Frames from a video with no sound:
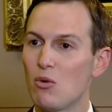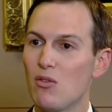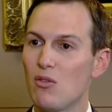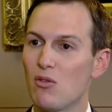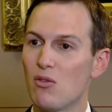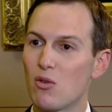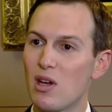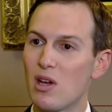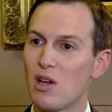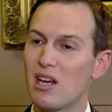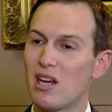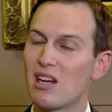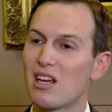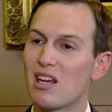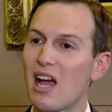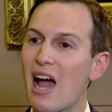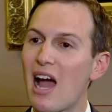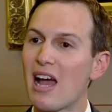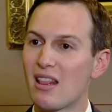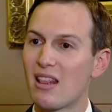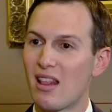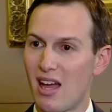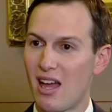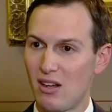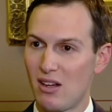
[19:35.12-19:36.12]
We've created
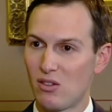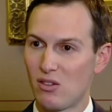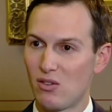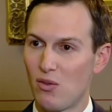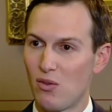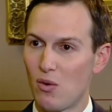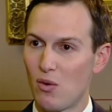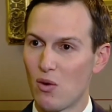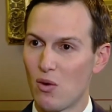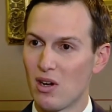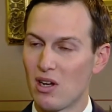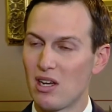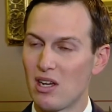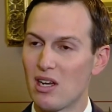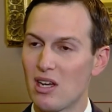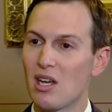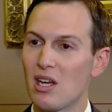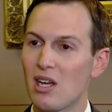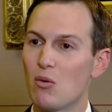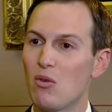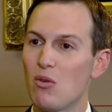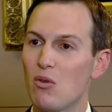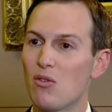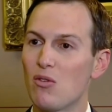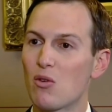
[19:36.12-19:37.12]
guidelines for it.
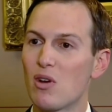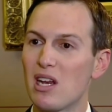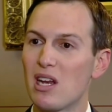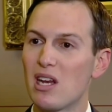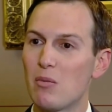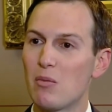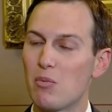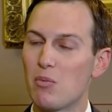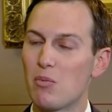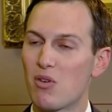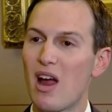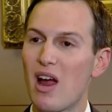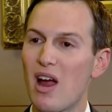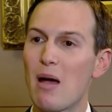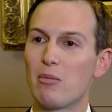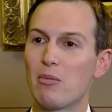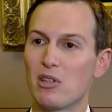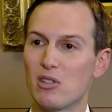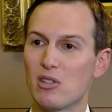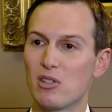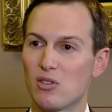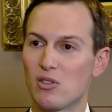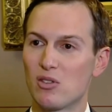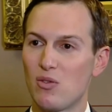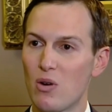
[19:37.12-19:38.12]
We've created
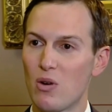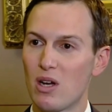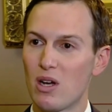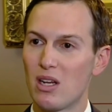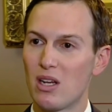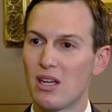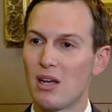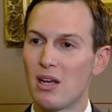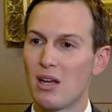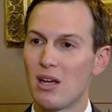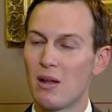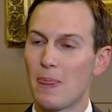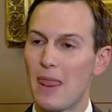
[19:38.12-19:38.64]
parameters for it.